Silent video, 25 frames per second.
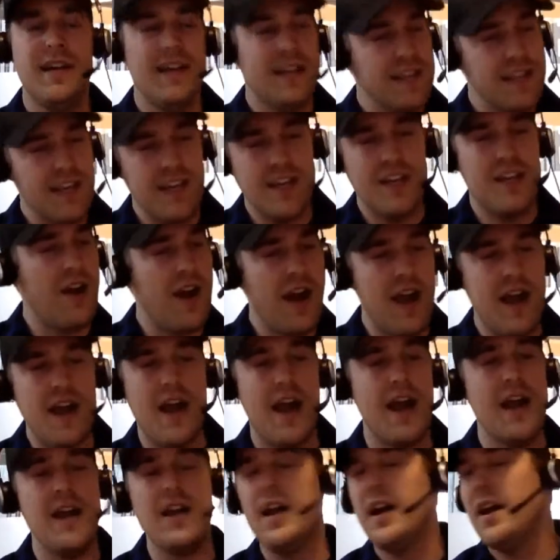Yeah, no, I,
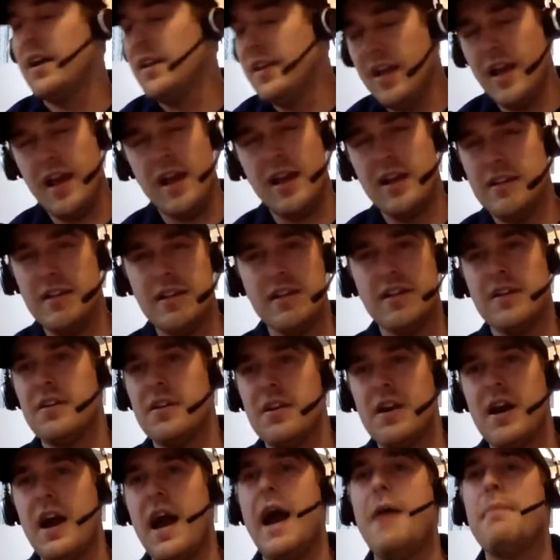I, I, yeah.
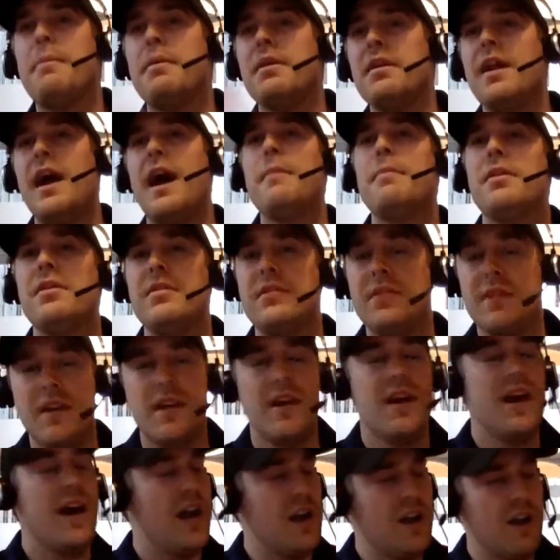Uh, how about, how about,
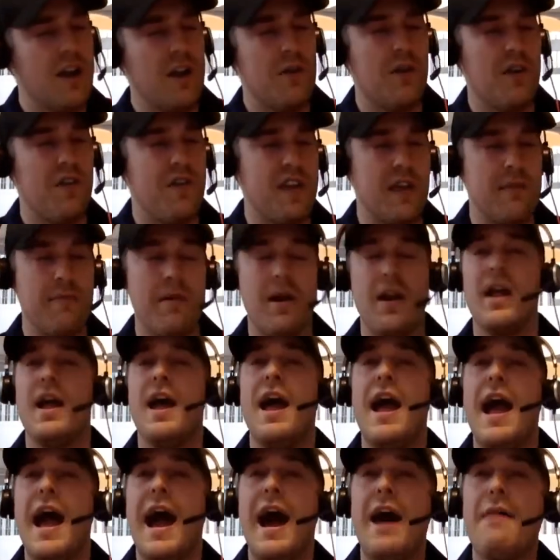I know you want to think about it.
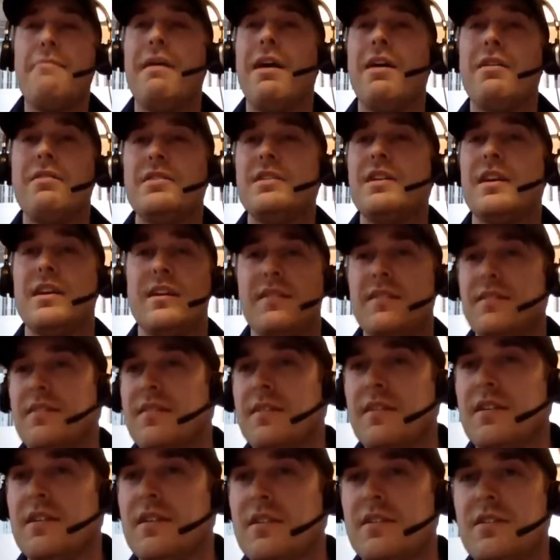How about
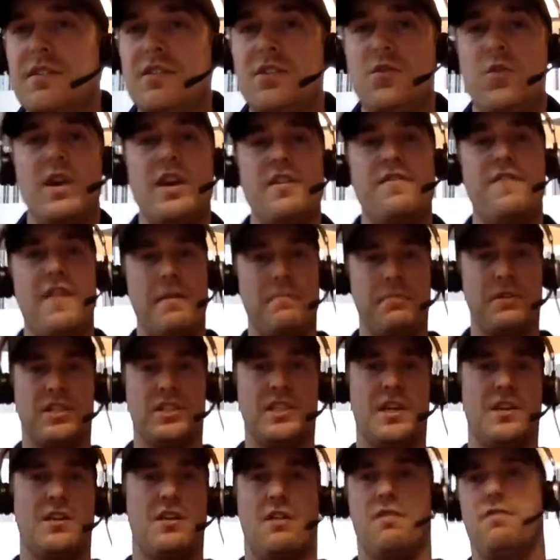
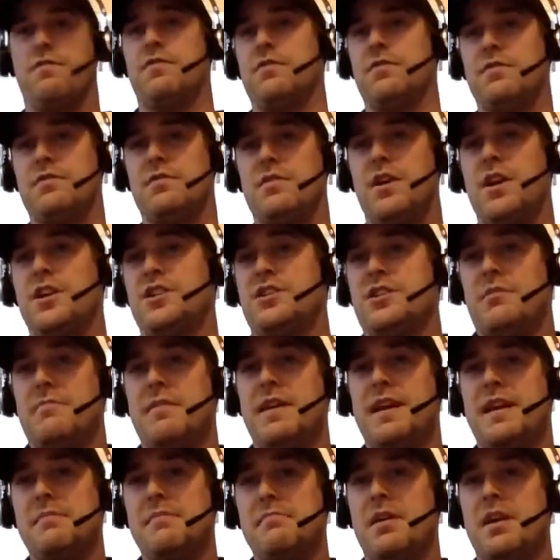25% off? Are you still
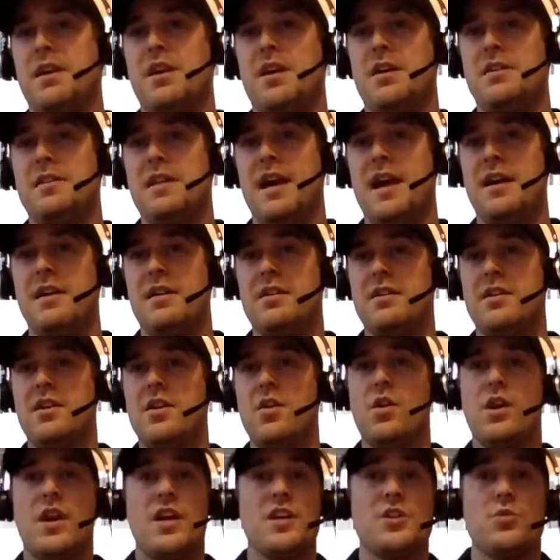making money on that?
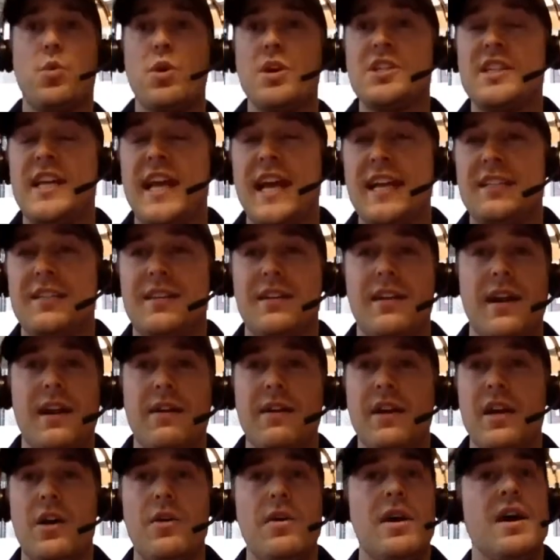Because worst case
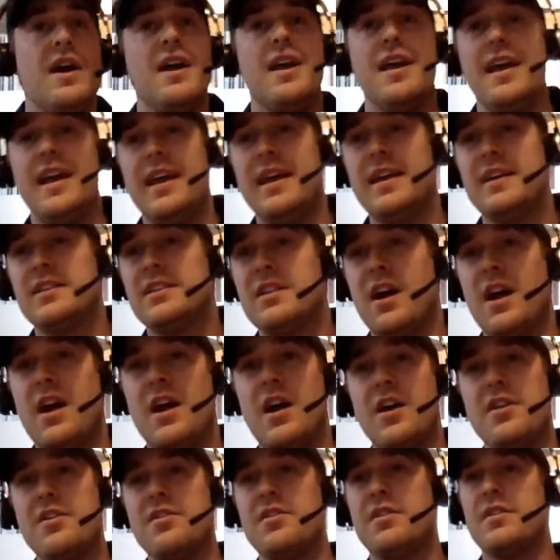scenario is
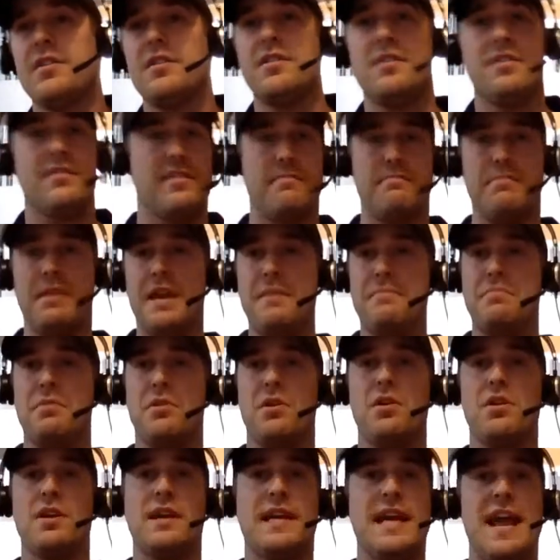100
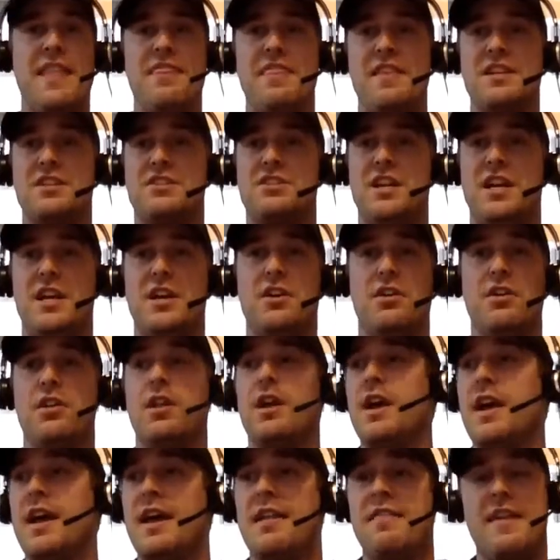people get this deal
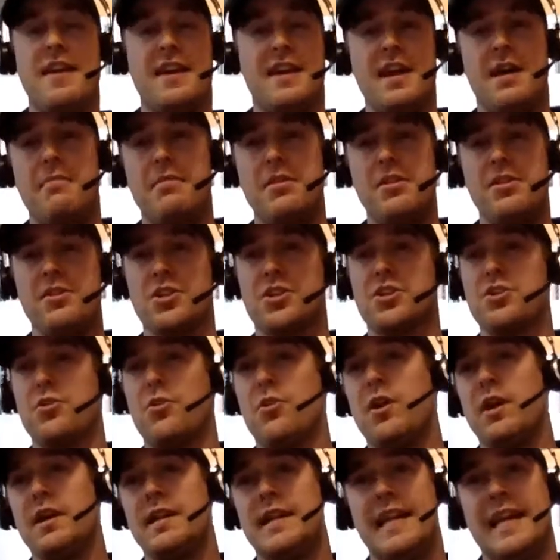they come in your
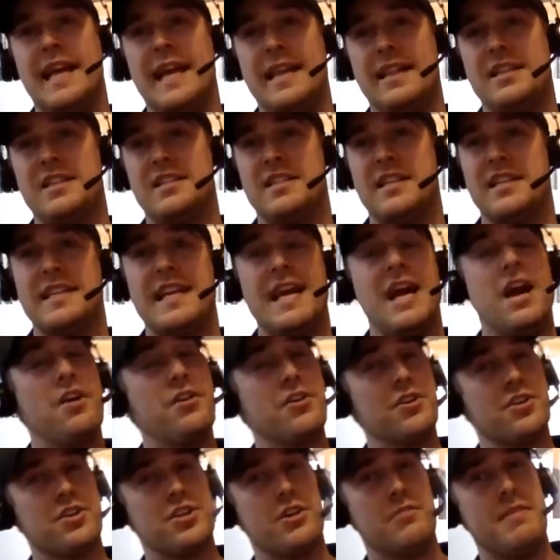store, they get this discount,
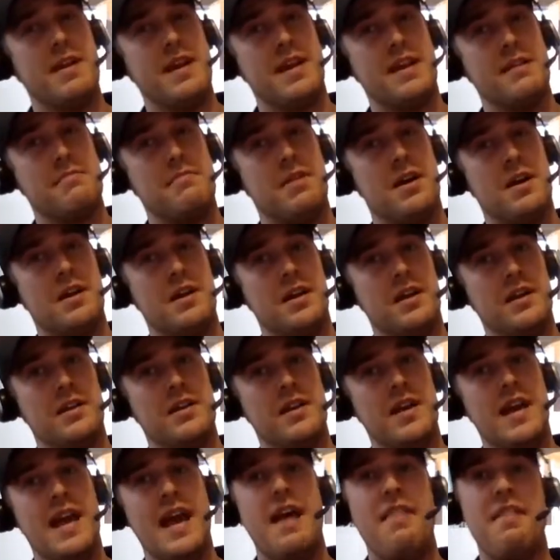you're still making money,
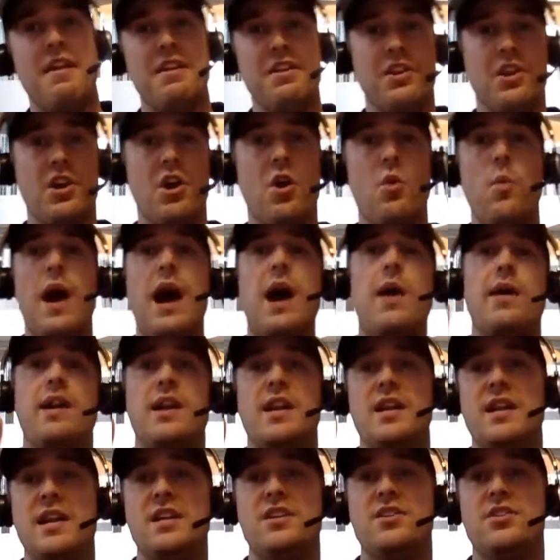and then you go, wow, I
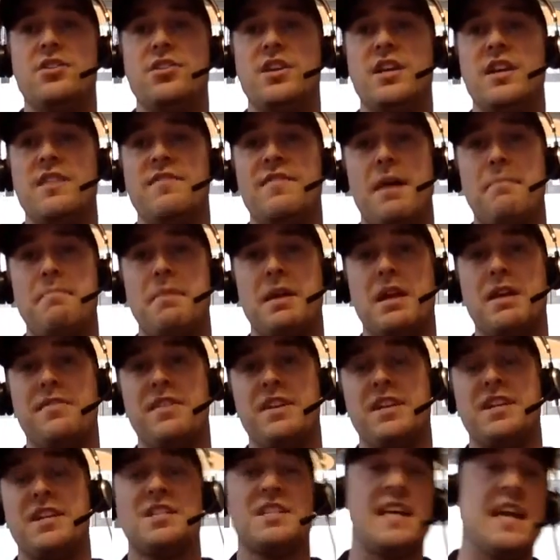didn't need to give that big of a
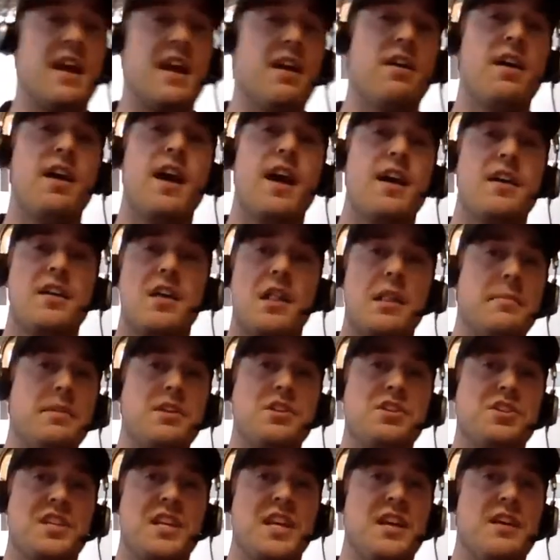discount. Let me
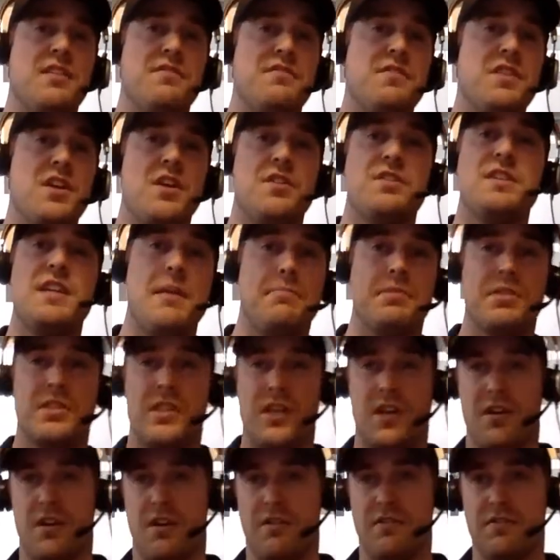just give, you know, 10%
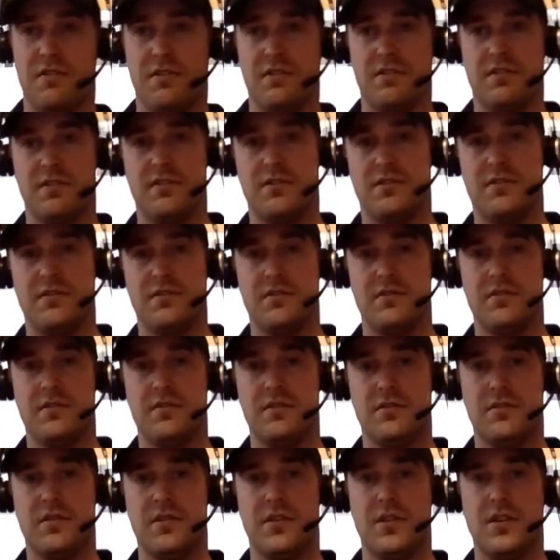off.
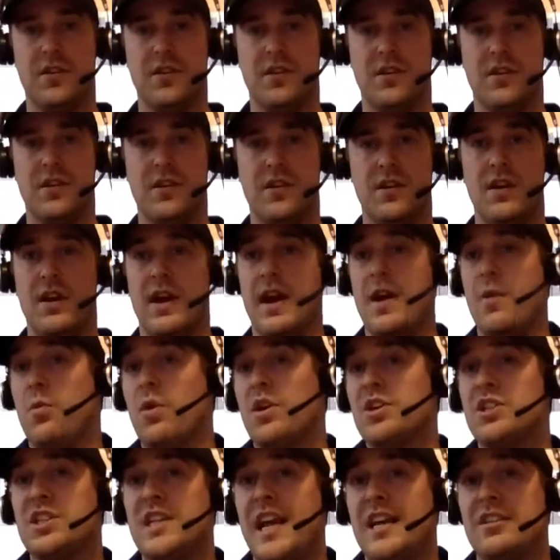All right,
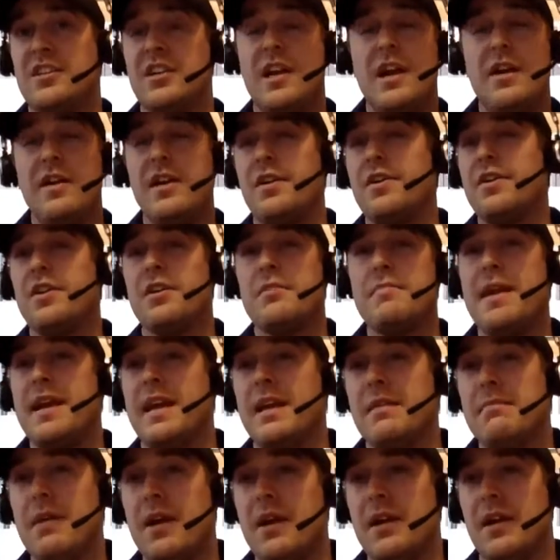worst case scenario, you're
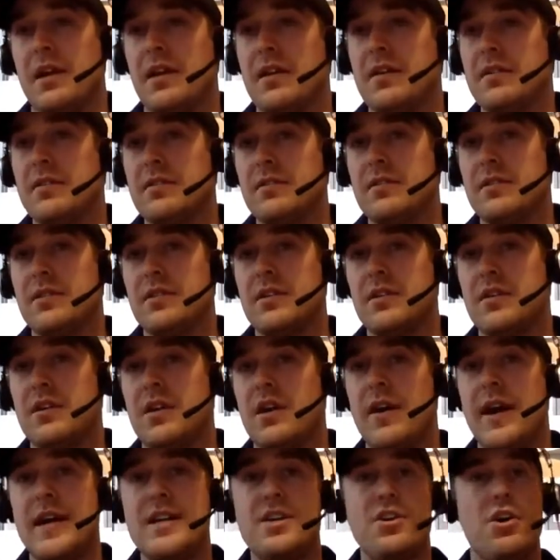making money.
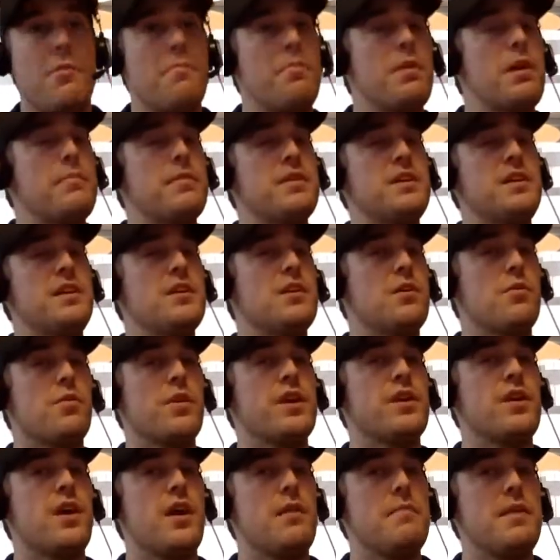All right, don't put up a deal where
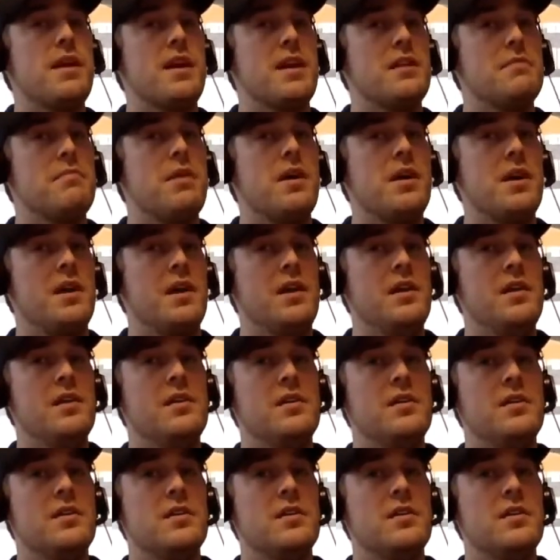you're not making money.